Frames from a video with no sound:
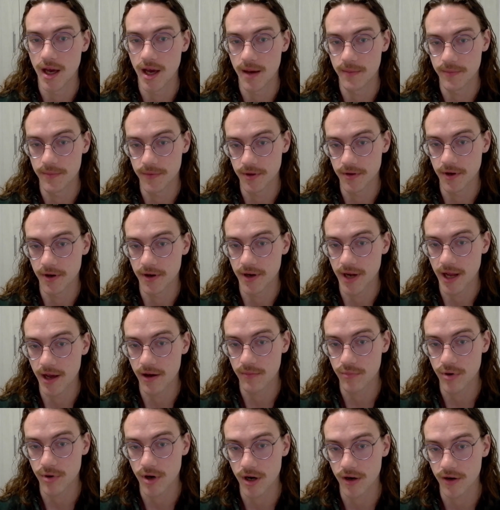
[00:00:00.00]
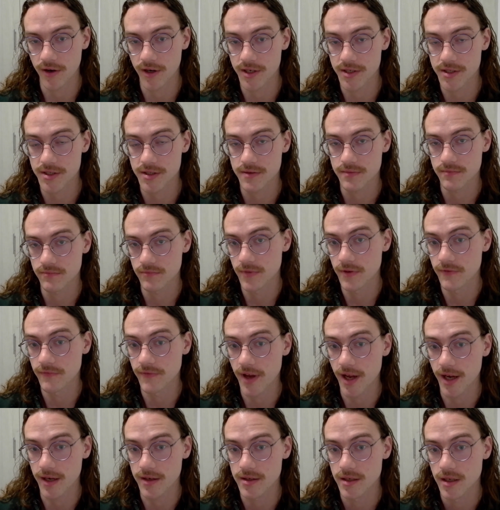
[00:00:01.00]
though they are now in progress. In
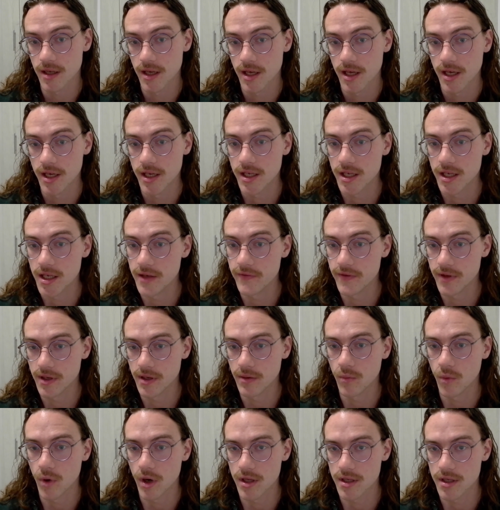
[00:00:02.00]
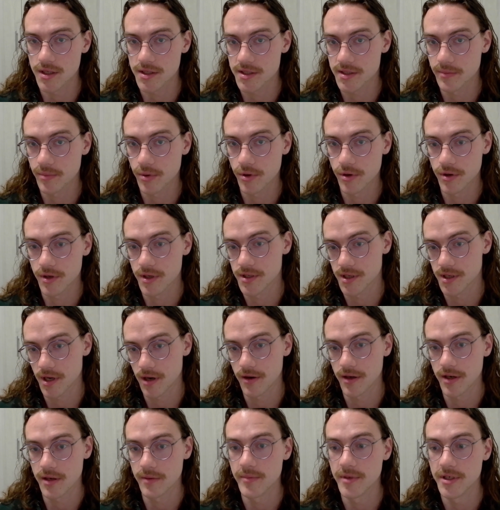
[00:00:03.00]
fact, EVM wallet support has
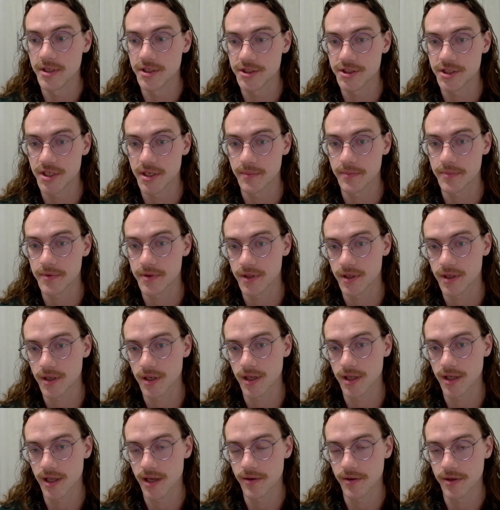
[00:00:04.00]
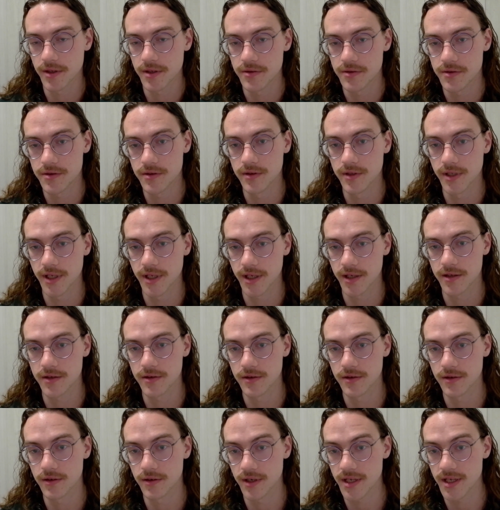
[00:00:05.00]
already been shipped allowing you to link
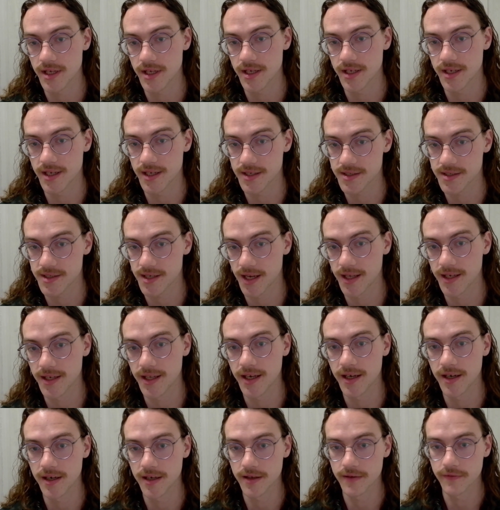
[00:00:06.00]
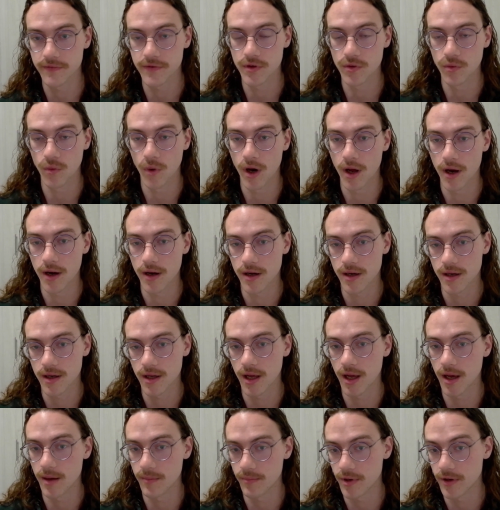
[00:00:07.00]
your ENS identity if you want.
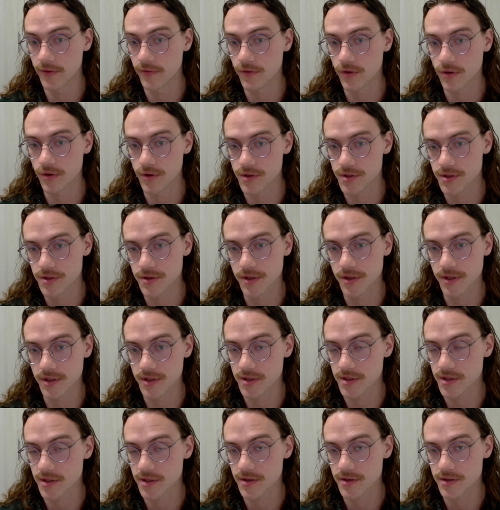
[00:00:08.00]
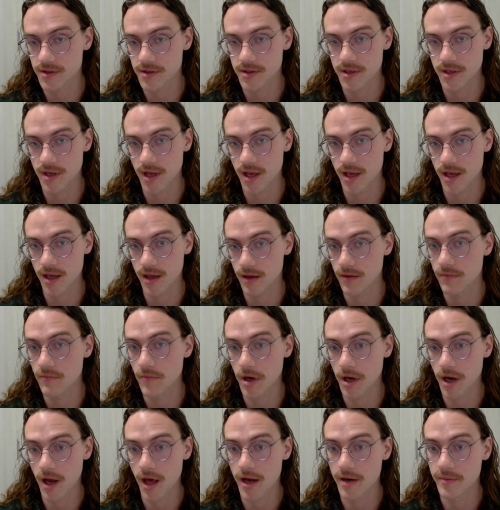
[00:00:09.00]
But of course, you can still stay
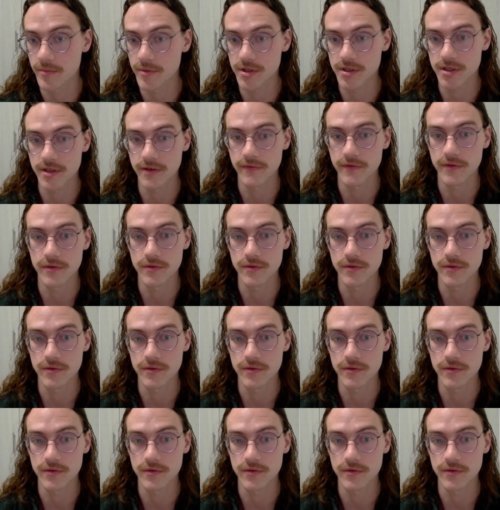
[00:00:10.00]
anonymous if